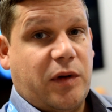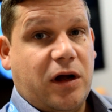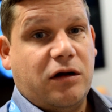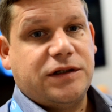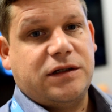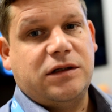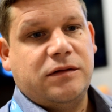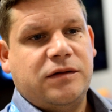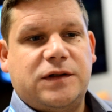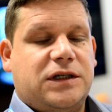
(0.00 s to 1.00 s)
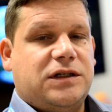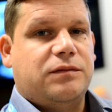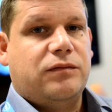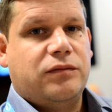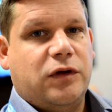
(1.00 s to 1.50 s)
BIOS and your
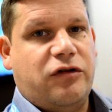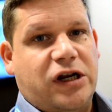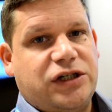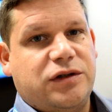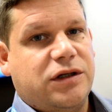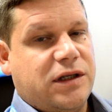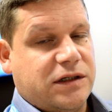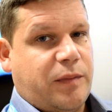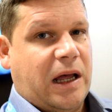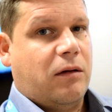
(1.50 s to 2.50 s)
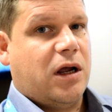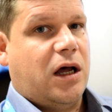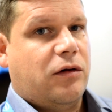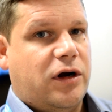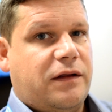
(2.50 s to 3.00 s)
system crashes because there's a power
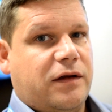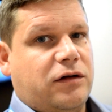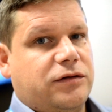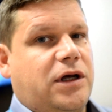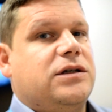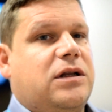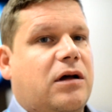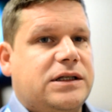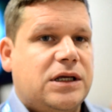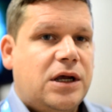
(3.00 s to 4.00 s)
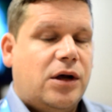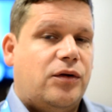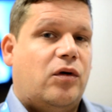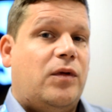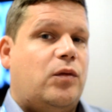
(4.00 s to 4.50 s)
cut or anything along those lines,
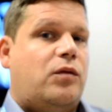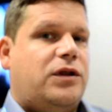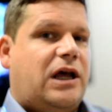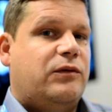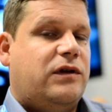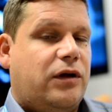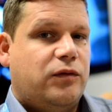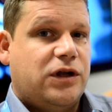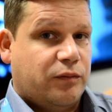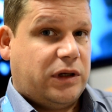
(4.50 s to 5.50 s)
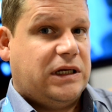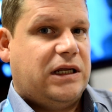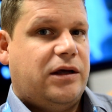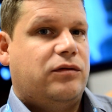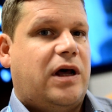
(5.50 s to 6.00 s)
normally what would that would do would
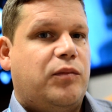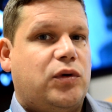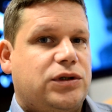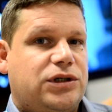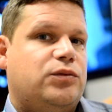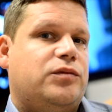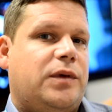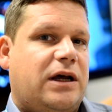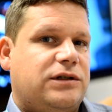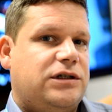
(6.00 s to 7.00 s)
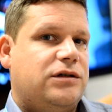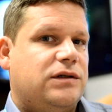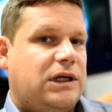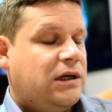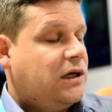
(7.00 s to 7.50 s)
completely kill that board, so you wouldn't be able to
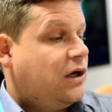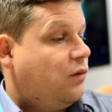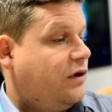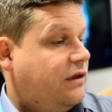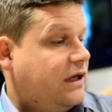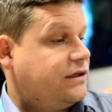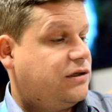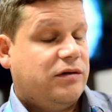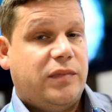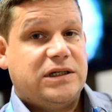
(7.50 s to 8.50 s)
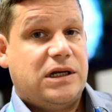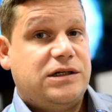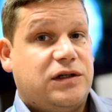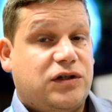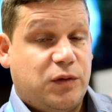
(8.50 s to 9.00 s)
use it. With these, you can
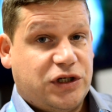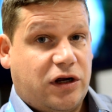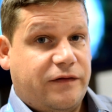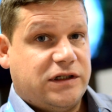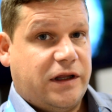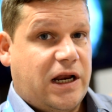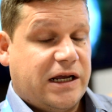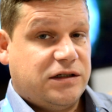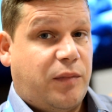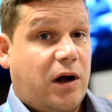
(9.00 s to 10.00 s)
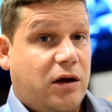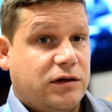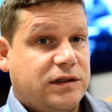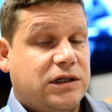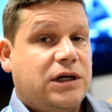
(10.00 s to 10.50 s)
basically just switch over to the next
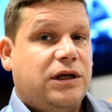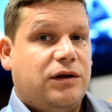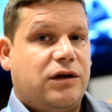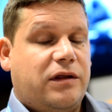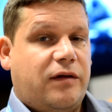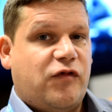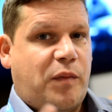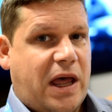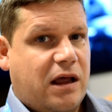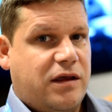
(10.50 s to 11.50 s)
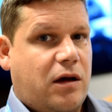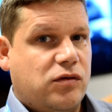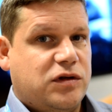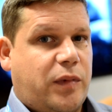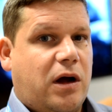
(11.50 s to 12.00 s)
BIOS. You can then repair the
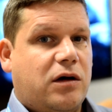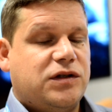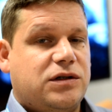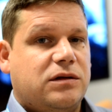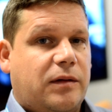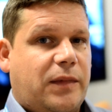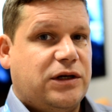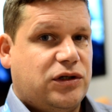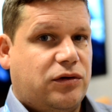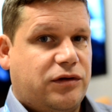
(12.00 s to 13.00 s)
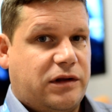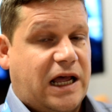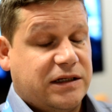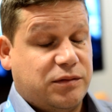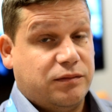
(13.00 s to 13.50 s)
older BIOS and make sure that
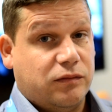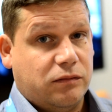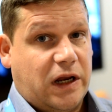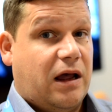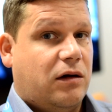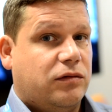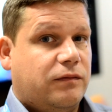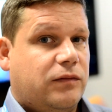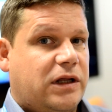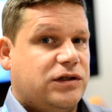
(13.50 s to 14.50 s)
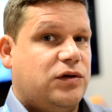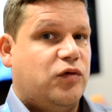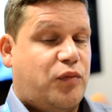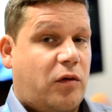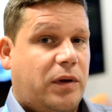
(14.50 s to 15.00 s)
that's now
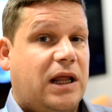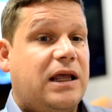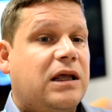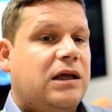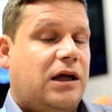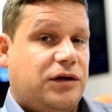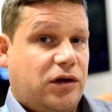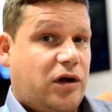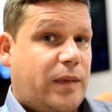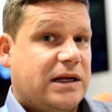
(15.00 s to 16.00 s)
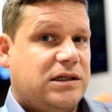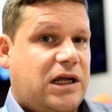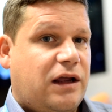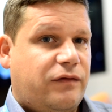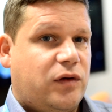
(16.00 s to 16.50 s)
installed properly, and you can go back to
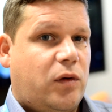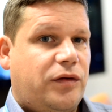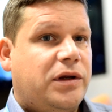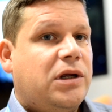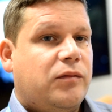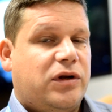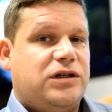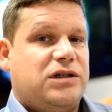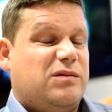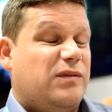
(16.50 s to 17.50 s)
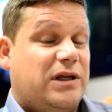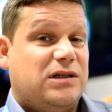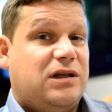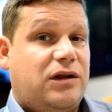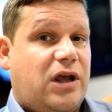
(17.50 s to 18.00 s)
that if you want. But it just
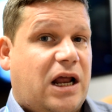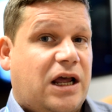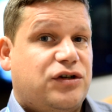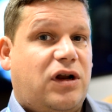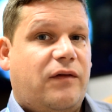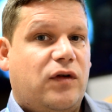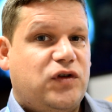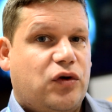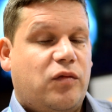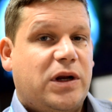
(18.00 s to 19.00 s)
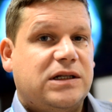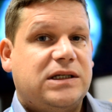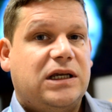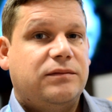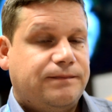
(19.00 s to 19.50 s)
means that you get an extra level of
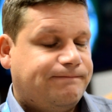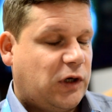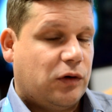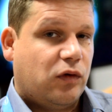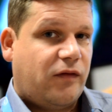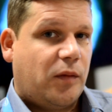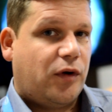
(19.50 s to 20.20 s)
durability yeah. on all of our